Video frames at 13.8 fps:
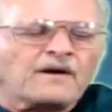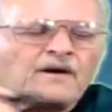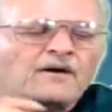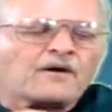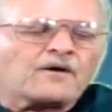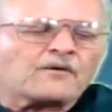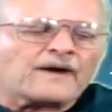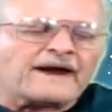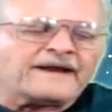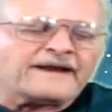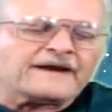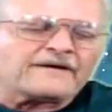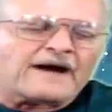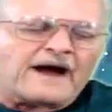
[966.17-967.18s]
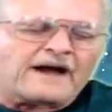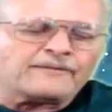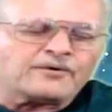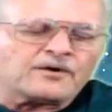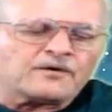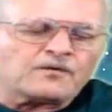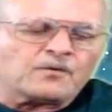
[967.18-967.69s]
right here, I
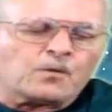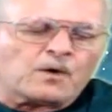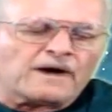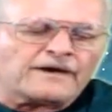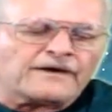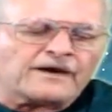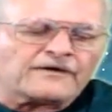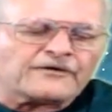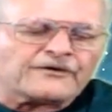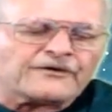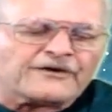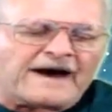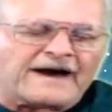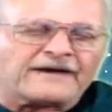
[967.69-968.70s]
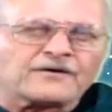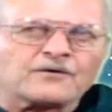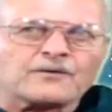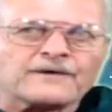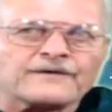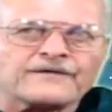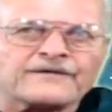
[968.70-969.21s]
put 1 dot
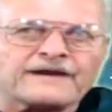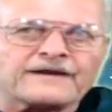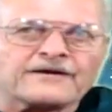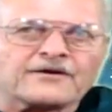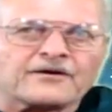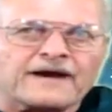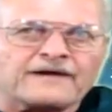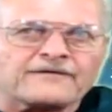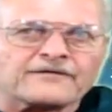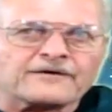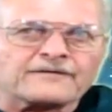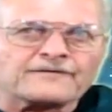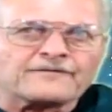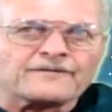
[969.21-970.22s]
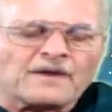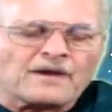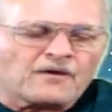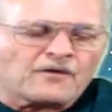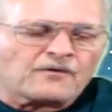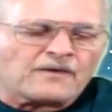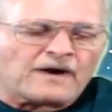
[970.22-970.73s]
with the engraver,
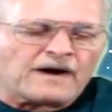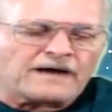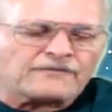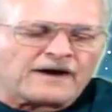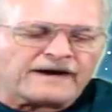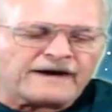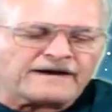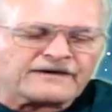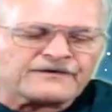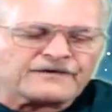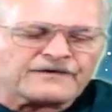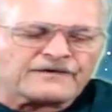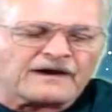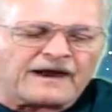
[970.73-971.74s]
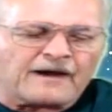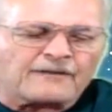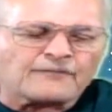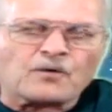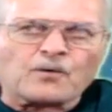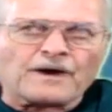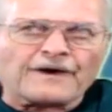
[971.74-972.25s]
right next to the clamp.
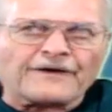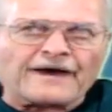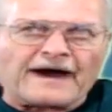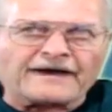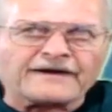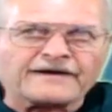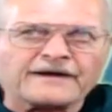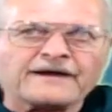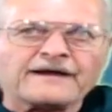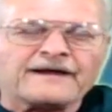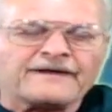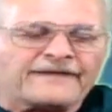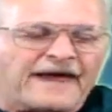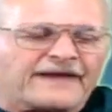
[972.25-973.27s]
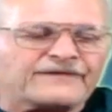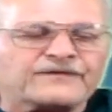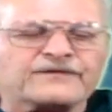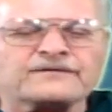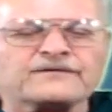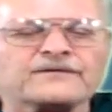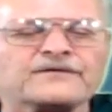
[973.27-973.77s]
1 dot. That's
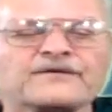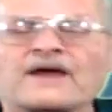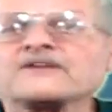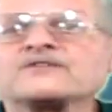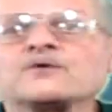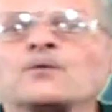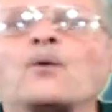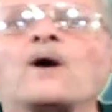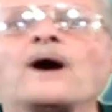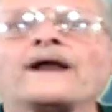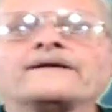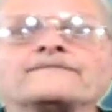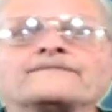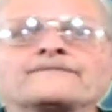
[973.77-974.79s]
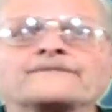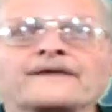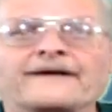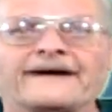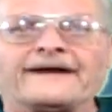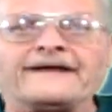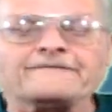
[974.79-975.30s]
section 1.
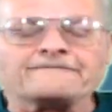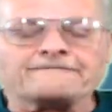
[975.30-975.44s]
Okay?